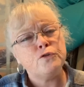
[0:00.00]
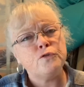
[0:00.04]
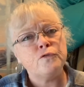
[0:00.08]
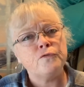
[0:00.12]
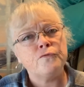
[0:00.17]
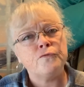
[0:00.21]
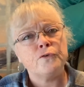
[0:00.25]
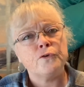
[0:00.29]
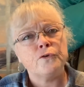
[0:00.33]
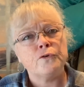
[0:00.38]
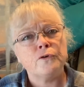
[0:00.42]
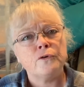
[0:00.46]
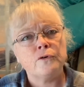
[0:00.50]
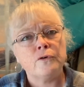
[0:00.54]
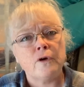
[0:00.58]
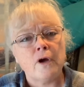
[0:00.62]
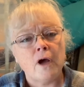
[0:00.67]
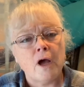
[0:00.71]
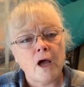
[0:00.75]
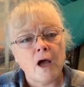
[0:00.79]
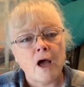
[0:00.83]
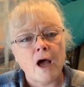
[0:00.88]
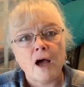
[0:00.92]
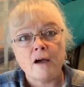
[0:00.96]
for
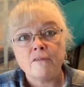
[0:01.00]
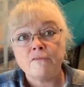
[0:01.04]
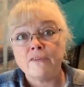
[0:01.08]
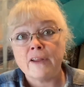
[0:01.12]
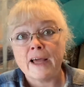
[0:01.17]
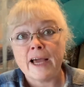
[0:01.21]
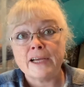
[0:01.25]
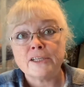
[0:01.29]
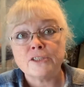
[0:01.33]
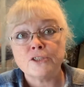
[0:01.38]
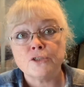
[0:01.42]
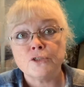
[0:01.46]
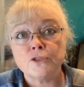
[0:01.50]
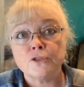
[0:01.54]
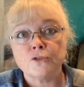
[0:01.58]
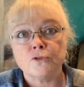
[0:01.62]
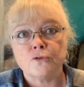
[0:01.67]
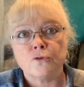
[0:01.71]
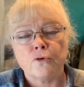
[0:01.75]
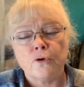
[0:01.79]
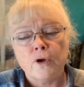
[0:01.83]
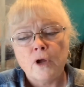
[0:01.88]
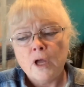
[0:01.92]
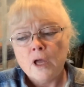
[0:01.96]
uh, hot flashes
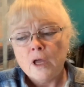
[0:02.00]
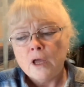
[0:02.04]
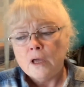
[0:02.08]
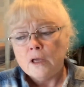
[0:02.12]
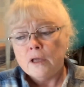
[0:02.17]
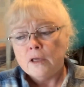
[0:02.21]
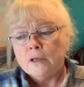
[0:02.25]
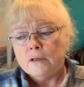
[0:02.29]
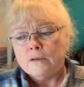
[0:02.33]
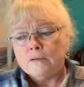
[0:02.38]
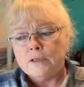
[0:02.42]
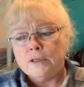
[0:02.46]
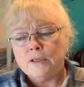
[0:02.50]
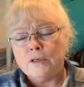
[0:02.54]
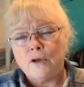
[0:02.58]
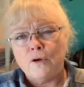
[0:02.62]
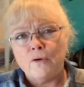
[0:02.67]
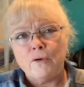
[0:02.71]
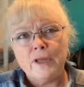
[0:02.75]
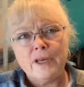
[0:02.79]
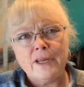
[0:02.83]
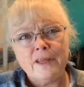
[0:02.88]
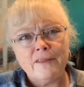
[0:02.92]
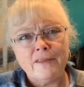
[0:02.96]
or you know,
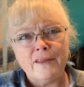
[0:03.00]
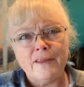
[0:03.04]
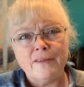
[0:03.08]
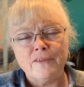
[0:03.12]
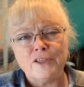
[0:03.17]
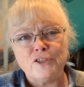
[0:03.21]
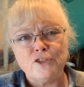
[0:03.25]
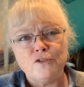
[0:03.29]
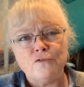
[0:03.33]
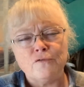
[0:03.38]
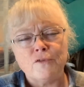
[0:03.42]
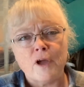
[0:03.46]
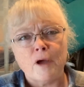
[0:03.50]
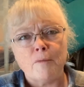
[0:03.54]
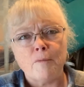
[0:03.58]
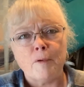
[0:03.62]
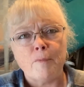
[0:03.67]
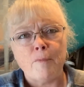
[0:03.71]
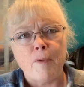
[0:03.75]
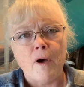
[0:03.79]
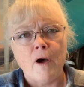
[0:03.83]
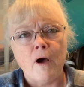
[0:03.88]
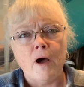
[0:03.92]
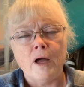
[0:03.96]
anything that you've come
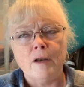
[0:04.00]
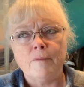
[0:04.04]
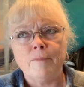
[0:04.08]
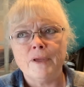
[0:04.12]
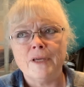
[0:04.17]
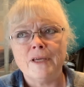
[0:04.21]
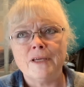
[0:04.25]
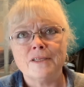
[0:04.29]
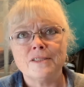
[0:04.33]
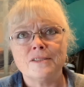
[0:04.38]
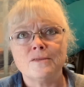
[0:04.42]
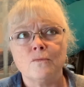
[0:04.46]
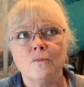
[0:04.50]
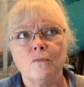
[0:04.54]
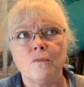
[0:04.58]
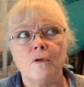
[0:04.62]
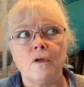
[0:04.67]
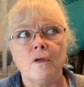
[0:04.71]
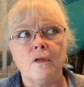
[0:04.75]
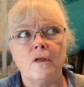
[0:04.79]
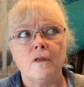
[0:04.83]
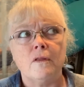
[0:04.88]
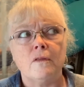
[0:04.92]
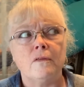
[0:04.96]
upon because
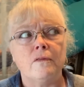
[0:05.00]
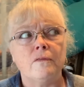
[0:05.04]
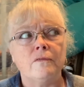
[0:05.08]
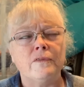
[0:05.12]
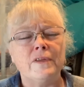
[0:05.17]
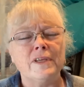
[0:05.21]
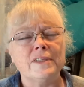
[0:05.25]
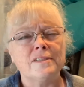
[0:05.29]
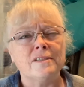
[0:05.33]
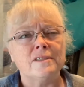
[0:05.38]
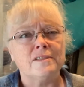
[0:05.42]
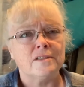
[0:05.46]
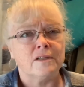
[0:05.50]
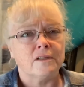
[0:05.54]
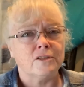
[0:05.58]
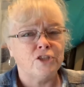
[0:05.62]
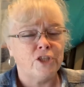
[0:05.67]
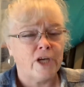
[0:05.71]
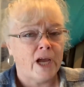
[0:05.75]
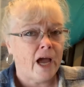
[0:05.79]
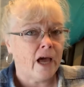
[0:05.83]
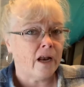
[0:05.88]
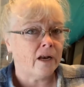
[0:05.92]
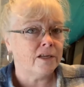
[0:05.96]
this is a
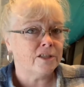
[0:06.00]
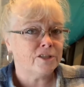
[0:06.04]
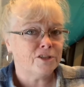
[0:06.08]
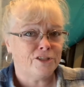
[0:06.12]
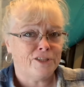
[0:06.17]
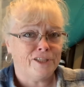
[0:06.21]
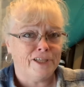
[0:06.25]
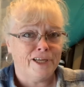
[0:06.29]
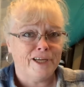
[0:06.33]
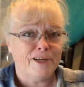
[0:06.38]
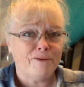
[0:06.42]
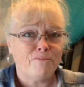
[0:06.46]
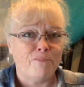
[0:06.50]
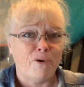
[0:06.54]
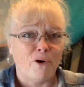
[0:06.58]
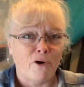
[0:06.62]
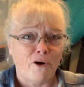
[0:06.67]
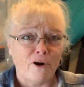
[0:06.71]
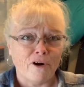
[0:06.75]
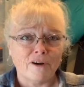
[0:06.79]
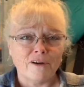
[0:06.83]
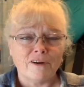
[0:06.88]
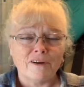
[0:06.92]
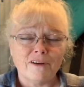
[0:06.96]
challenging
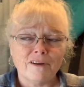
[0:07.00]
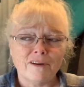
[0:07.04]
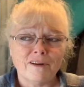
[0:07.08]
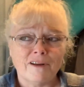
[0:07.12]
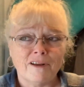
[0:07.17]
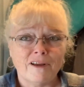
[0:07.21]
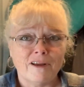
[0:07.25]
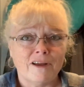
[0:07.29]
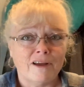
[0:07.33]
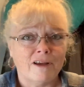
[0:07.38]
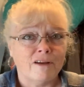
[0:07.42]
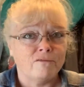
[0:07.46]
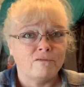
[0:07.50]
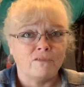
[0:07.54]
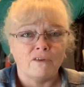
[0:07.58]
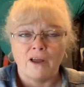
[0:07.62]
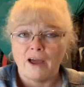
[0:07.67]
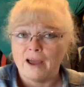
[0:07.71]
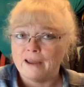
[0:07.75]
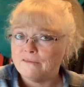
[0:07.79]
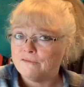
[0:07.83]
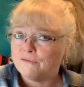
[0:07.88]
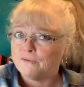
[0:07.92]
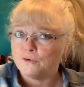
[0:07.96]
part of
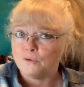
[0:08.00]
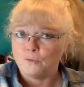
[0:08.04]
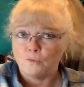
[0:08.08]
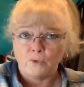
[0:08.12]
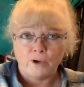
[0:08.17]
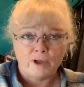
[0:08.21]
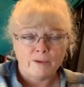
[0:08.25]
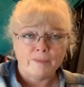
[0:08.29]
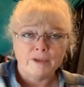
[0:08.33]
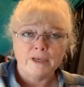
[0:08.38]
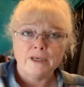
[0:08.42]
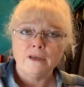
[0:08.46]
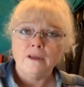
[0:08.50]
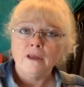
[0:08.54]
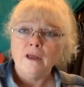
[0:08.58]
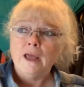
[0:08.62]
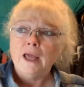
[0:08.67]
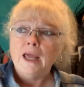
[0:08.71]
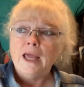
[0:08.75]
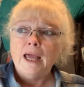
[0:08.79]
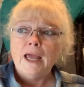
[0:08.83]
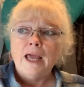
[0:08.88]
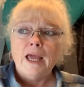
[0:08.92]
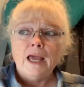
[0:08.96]
life for women.
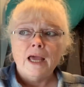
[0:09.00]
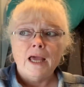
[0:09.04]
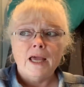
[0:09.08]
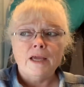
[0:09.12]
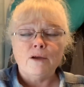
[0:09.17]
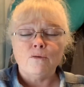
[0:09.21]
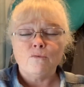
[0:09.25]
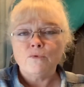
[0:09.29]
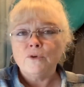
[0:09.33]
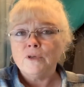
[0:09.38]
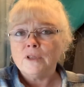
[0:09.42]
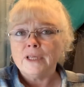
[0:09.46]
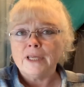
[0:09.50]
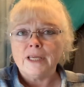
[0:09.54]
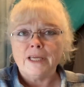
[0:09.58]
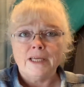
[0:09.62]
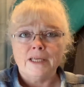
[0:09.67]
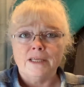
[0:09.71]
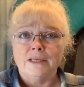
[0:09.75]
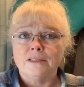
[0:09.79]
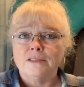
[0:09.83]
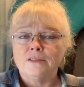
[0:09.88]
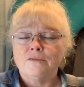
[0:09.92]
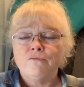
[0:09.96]
It really
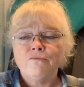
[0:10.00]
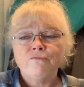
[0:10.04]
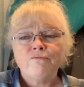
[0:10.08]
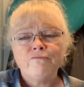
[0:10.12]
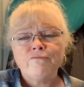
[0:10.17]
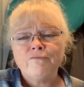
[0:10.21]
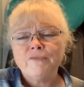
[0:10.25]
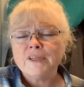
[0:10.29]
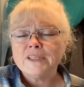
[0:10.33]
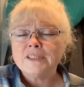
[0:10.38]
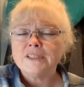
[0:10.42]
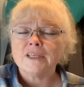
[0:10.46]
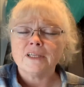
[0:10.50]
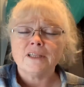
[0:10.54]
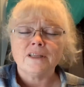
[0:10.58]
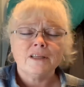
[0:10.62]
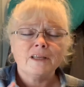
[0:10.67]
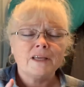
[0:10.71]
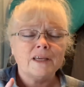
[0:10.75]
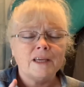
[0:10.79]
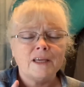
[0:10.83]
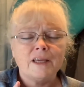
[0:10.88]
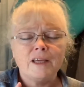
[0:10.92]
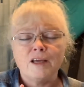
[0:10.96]
is.
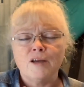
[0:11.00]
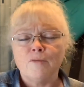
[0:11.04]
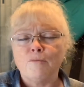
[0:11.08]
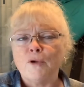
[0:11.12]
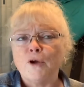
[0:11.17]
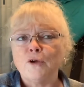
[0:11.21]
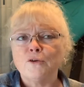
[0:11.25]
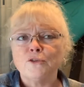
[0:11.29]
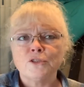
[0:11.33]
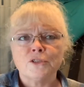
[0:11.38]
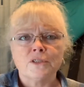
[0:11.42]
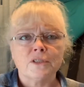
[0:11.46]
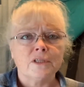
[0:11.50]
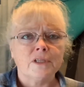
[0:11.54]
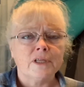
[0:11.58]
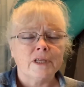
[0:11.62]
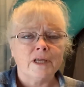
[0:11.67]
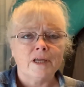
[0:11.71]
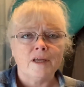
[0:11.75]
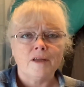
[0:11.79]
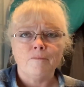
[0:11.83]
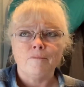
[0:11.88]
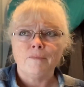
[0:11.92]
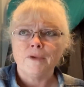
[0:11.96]
Physically,
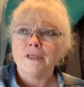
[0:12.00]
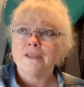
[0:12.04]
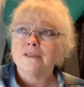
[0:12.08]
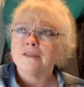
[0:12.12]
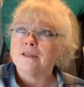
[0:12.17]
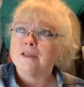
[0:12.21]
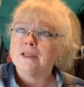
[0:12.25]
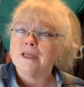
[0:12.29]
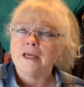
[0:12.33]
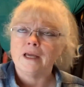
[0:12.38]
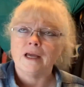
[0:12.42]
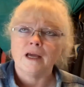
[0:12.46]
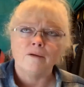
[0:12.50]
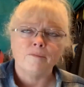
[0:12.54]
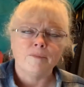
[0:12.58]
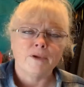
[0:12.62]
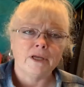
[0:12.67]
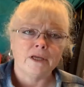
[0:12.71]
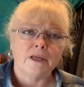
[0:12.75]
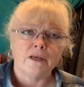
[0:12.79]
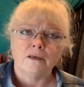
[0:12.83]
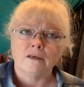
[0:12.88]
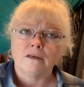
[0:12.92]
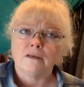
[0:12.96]
emotionally, mentally, I
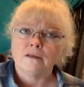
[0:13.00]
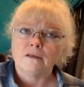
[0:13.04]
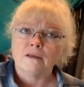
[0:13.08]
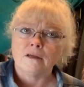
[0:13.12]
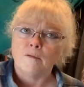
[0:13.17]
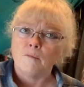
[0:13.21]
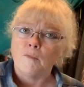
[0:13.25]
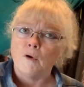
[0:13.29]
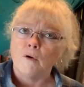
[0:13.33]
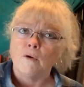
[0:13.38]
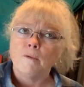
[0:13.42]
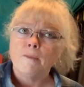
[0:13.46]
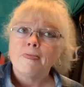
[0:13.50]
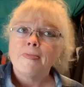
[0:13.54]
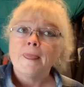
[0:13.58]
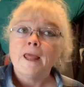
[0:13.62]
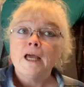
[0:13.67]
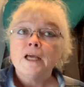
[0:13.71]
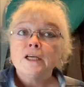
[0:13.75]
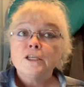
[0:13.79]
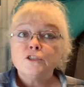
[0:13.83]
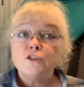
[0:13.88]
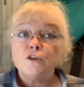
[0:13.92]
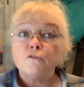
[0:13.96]
mean, come on.
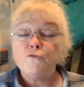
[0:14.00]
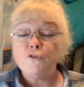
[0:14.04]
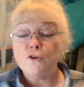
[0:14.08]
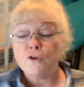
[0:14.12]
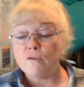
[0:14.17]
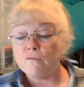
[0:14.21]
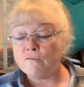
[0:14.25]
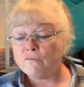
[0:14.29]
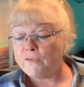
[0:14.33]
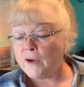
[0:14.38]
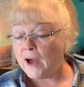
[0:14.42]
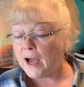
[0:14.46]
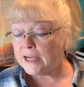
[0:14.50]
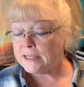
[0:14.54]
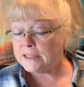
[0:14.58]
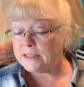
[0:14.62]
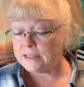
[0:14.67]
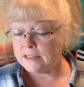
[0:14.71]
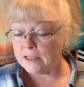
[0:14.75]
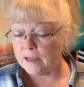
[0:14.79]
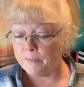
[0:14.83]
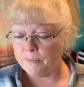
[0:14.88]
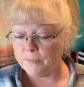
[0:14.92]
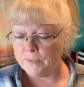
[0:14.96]
So if you can find
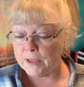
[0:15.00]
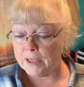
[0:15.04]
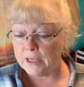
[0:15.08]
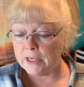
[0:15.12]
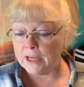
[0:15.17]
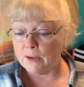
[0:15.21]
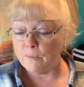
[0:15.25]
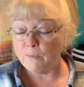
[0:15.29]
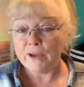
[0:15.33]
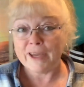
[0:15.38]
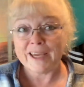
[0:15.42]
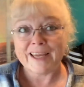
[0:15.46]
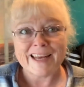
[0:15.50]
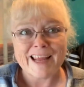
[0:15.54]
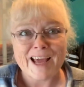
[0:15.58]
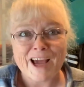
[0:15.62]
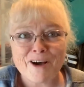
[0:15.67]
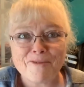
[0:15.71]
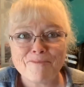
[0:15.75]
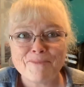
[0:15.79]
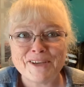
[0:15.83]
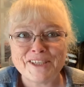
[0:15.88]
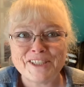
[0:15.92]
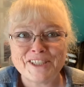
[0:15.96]
something and we can
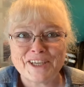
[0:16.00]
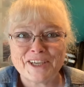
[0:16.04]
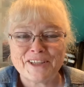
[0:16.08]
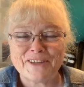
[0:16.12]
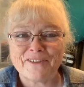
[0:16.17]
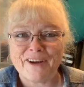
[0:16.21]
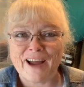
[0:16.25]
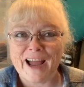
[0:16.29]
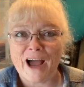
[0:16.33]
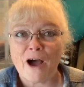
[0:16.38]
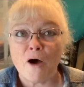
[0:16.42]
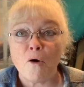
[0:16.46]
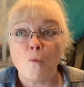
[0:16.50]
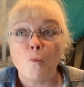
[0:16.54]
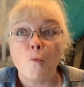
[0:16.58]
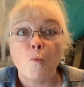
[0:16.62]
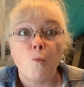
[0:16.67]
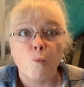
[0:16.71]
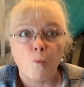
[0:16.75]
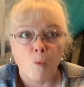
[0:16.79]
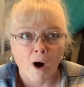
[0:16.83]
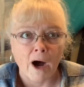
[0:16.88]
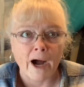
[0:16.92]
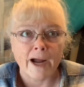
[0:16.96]
help each other out,
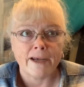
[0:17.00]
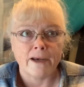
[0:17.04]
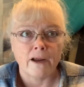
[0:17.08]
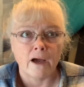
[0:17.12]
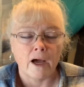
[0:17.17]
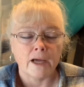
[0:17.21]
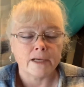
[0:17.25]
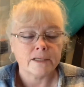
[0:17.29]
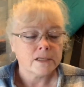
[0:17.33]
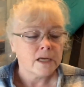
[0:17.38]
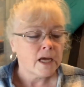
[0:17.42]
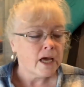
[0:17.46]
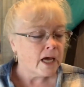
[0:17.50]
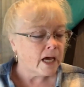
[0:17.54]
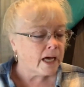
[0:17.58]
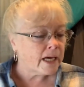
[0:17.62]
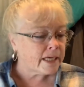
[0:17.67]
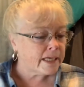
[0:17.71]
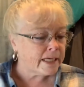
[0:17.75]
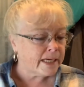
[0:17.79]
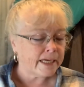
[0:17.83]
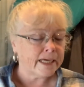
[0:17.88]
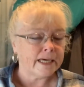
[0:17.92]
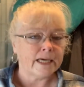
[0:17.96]
why not?
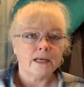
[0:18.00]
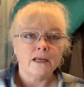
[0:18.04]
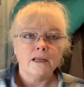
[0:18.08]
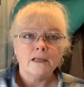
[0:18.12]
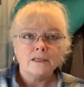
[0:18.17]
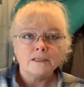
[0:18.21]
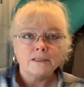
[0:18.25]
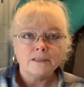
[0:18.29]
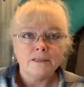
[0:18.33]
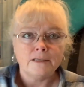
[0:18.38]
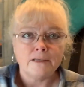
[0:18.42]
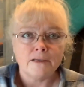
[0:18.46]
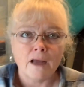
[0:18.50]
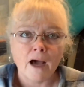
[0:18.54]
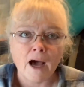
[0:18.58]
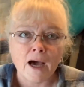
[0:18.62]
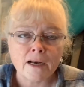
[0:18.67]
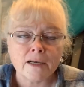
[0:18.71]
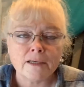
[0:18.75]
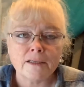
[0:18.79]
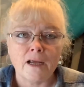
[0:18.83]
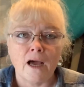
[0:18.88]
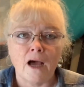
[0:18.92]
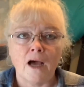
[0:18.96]
Again,
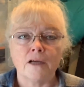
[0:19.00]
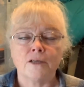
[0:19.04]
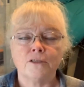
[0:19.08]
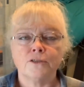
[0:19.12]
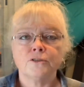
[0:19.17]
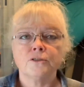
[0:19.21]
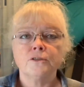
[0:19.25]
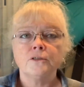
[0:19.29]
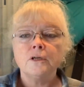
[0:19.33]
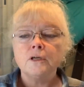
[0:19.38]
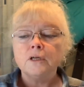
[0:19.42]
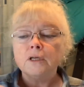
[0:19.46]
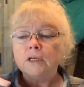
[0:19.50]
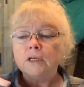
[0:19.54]
not a doctor,